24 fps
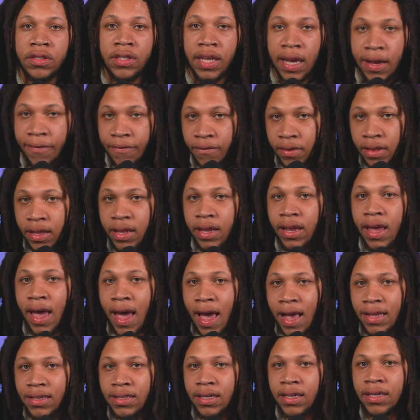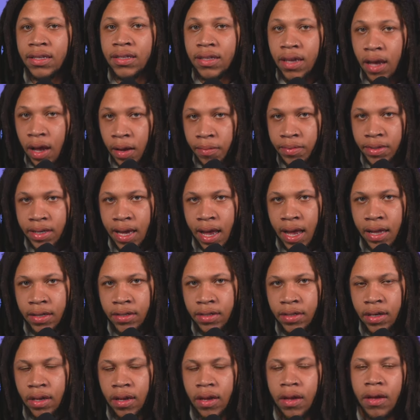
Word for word: definitely has its upsides,